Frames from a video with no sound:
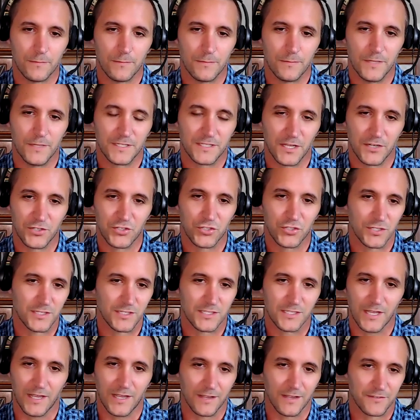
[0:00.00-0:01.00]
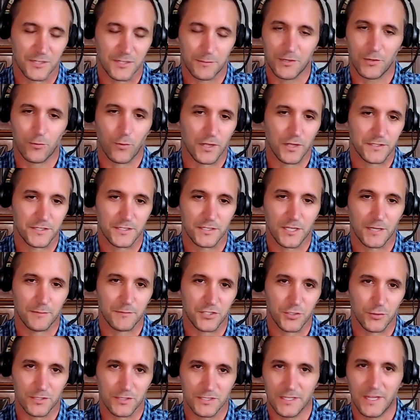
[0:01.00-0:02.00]
Essentially saying if somebody wants to come
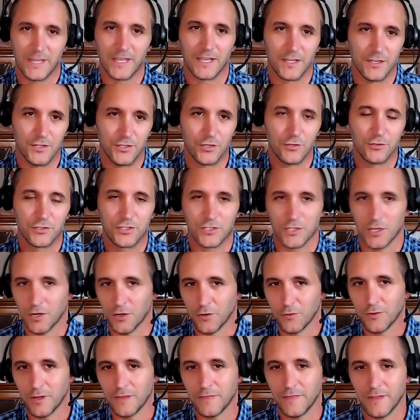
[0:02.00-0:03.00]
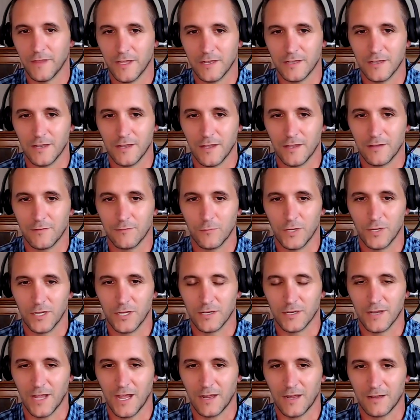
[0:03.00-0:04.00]
sue us, they can do so, and we
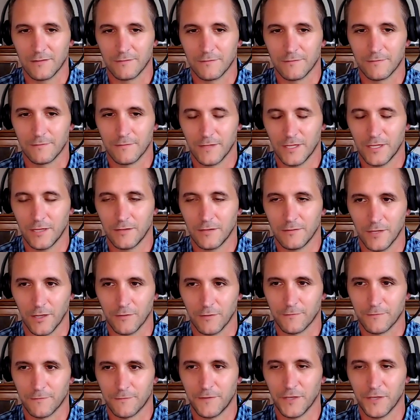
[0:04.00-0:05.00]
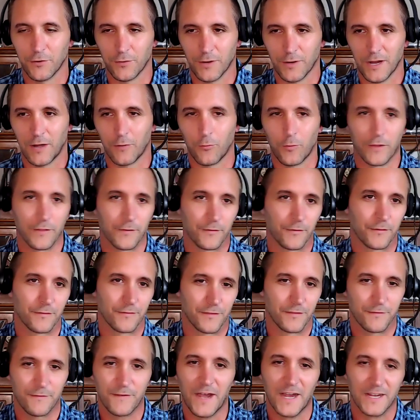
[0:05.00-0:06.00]
can, figure out whether
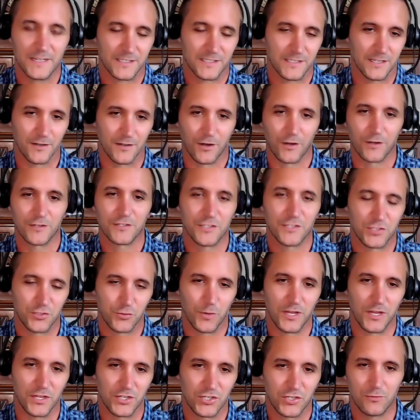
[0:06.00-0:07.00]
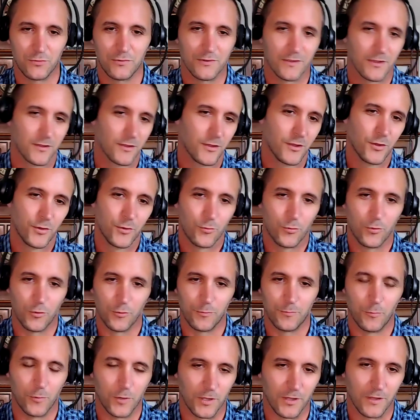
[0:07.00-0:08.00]
the facts in our situation
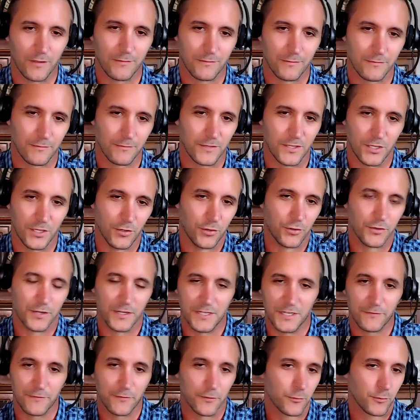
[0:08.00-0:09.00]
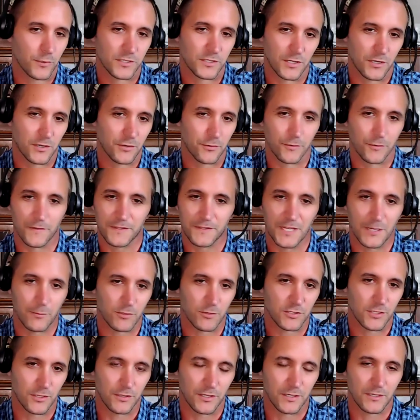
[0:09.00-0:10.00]
will yield a different result or the same
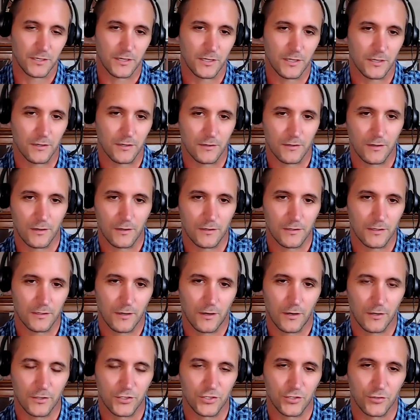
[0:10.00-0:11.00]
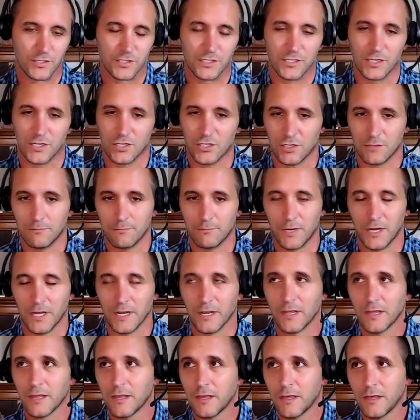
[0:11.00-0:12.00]
result in our jurisdiction. But